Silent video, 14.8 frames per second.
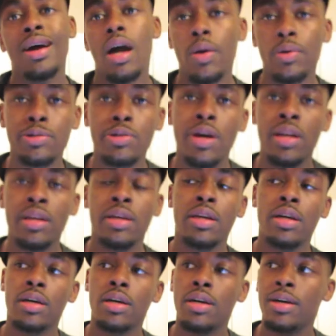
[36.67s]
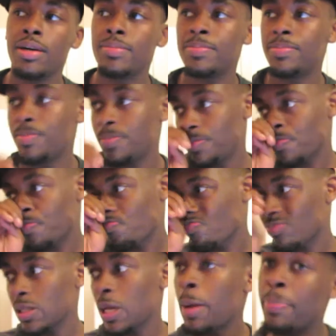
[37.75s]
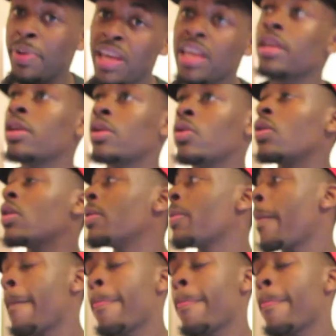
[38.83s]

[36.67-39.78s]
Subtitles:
I always try to get a opinion on,